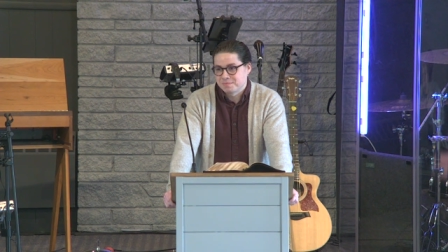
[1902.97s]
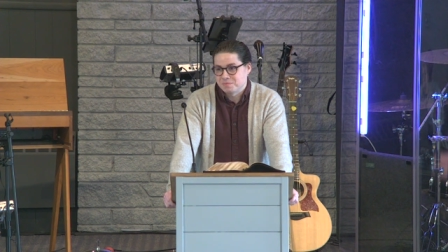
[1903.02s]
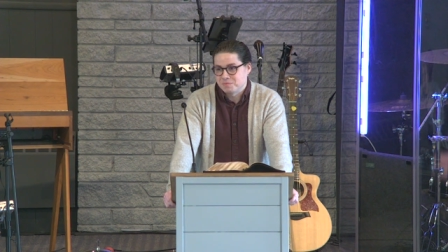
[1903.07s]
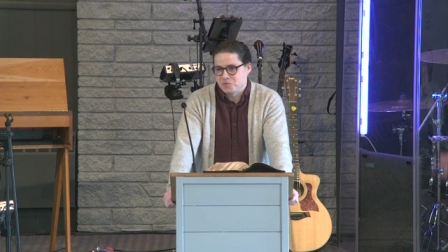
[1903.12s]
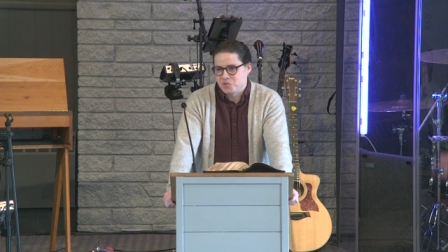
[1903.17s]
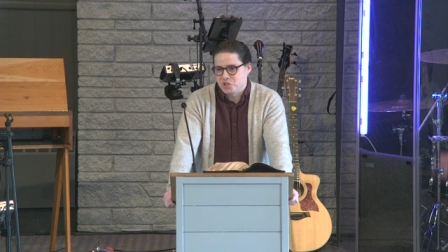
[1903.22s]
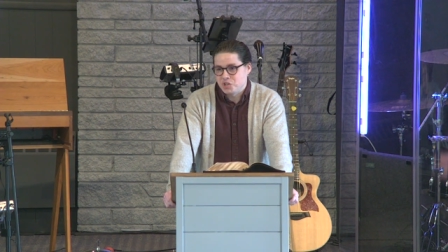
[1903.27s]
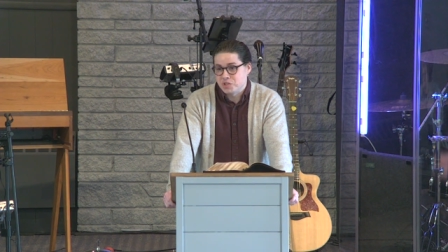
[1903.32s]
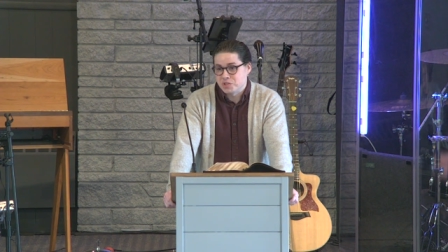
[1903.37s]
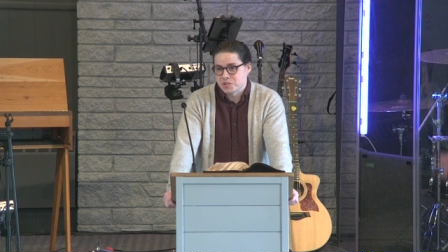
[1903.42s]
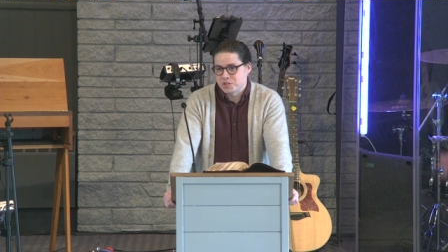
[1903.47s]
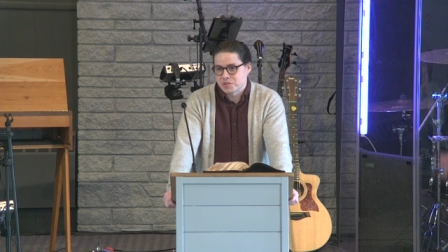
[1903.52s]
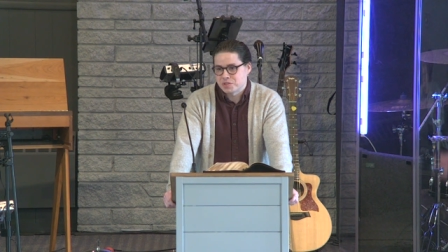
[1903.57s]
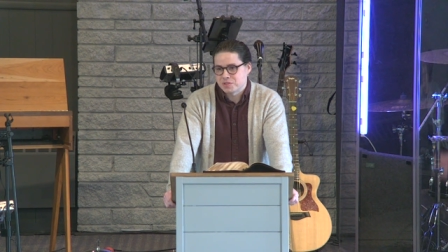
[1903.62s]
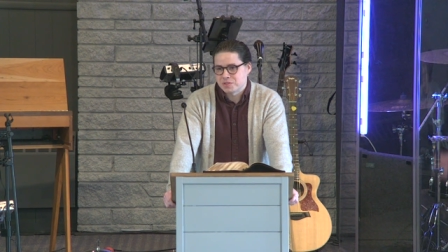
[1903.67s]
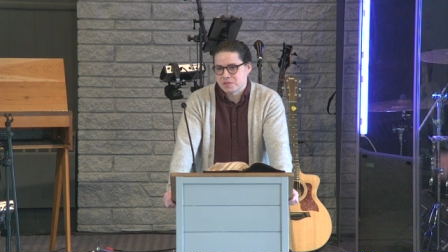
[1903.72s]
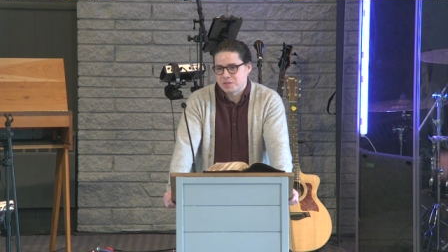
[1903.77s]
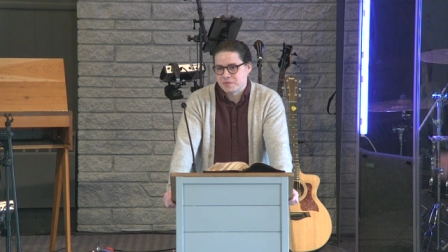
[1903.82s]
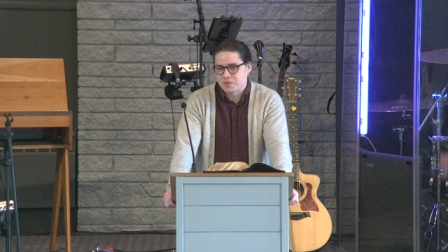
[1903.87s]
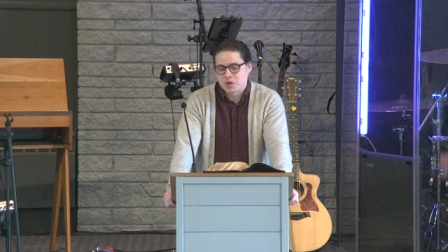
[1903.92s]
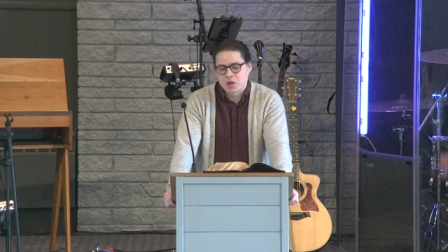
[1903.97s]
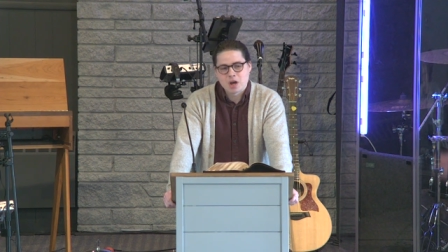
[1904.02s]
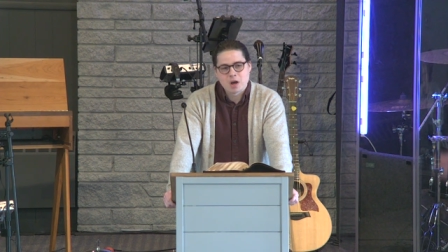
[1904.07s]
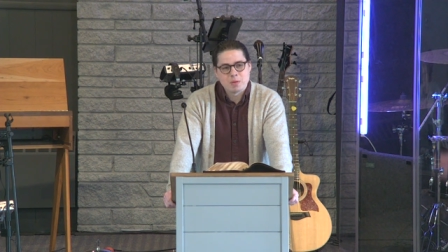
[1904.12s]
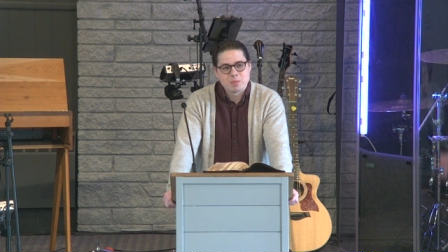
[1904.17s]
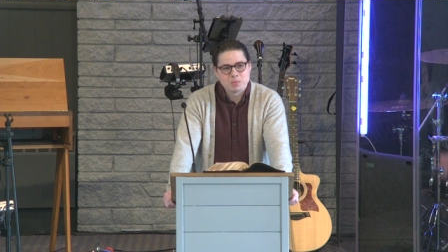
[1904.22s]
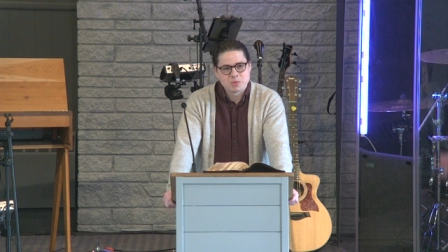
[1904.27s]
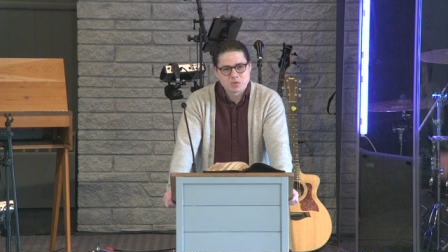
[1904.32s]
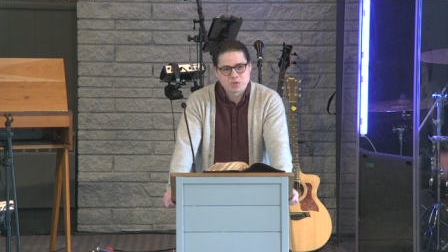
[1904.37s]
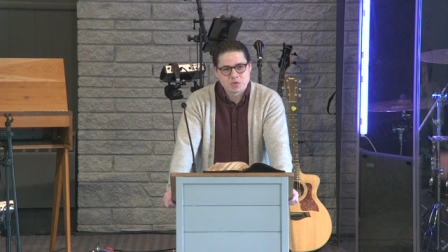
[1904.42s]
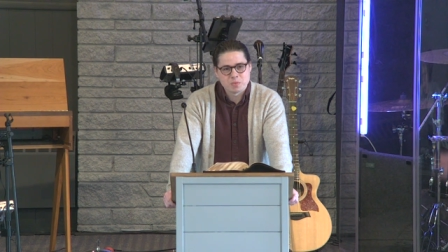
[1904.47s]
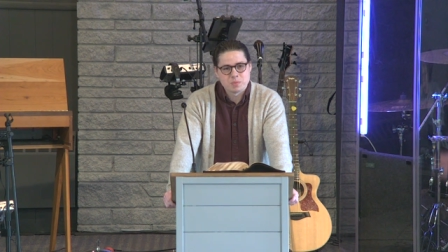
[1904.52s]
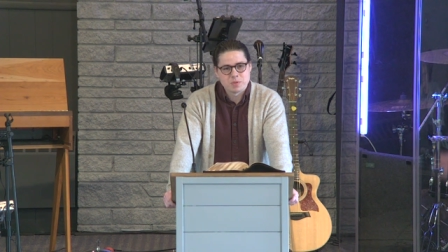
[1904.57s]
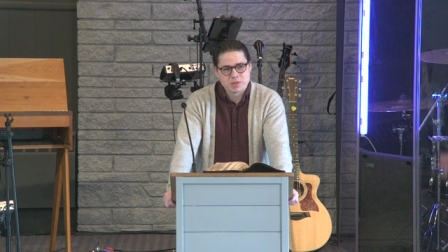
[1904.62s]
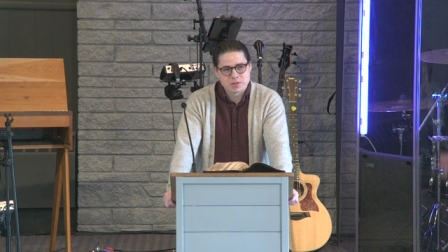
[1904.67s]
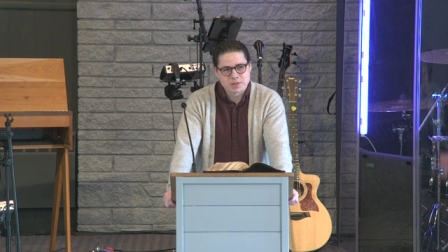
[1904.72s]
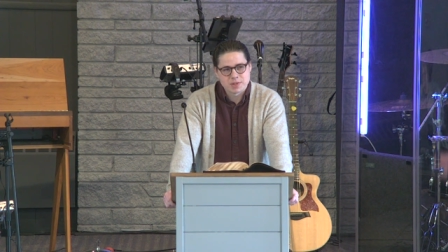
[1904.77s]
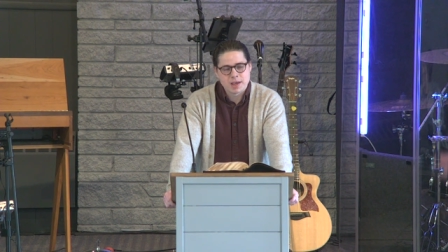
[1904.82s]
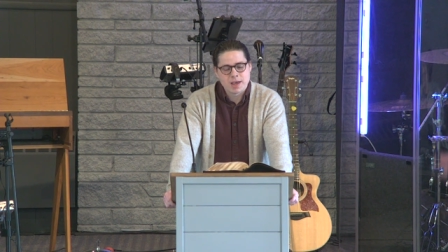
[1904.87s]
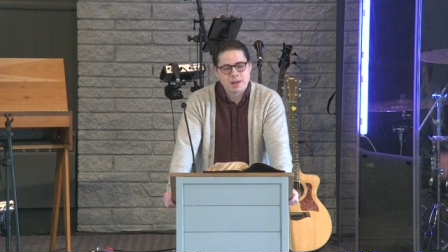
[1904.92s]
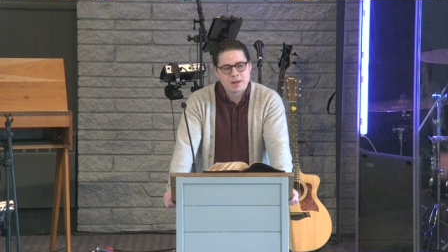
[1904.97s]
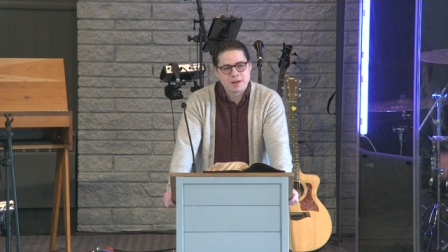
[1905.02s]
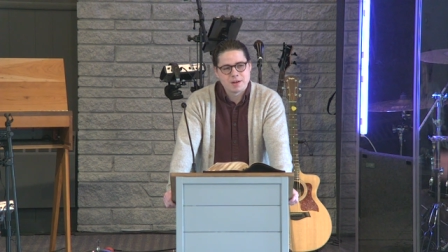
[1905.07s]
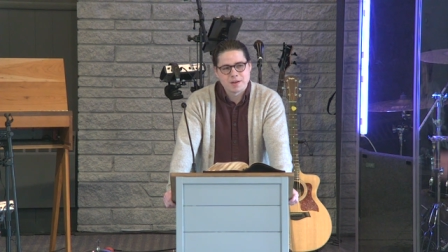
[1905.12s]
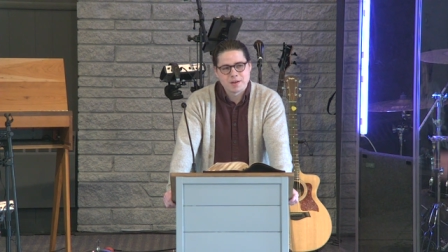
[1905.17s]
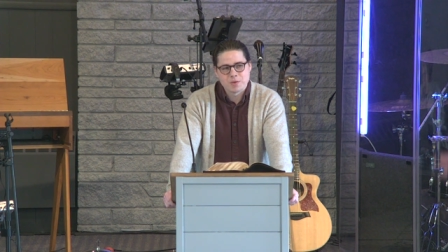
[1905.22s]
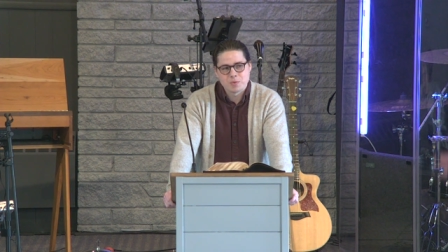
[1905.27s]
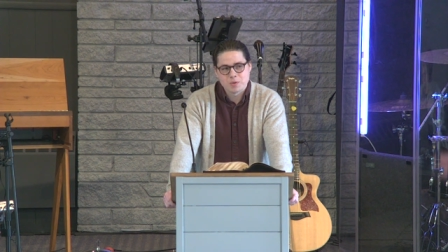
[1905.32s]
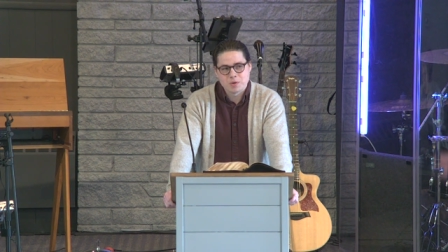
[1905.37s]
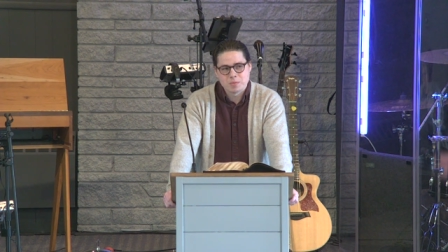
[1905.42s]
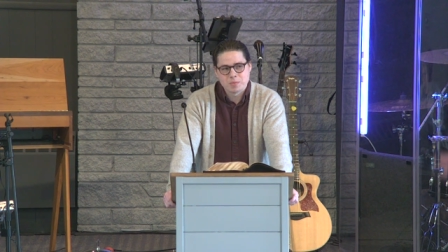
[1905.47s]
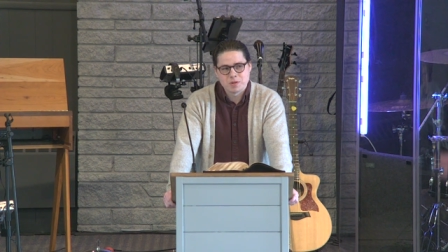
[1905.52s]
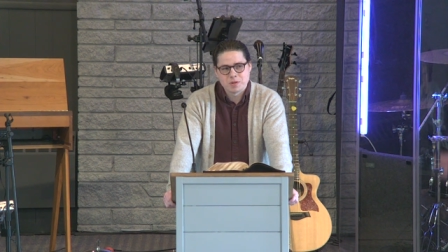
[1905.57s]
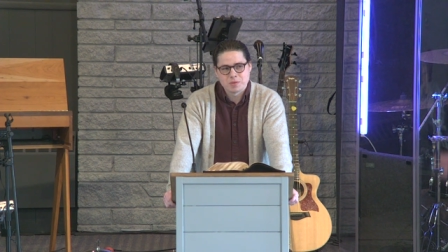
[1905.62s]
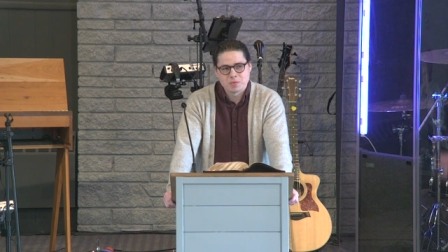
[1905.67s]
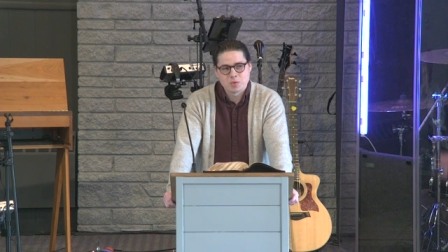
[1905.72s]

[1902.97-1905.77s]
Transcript: Jesus even comes from this Canaanite woman.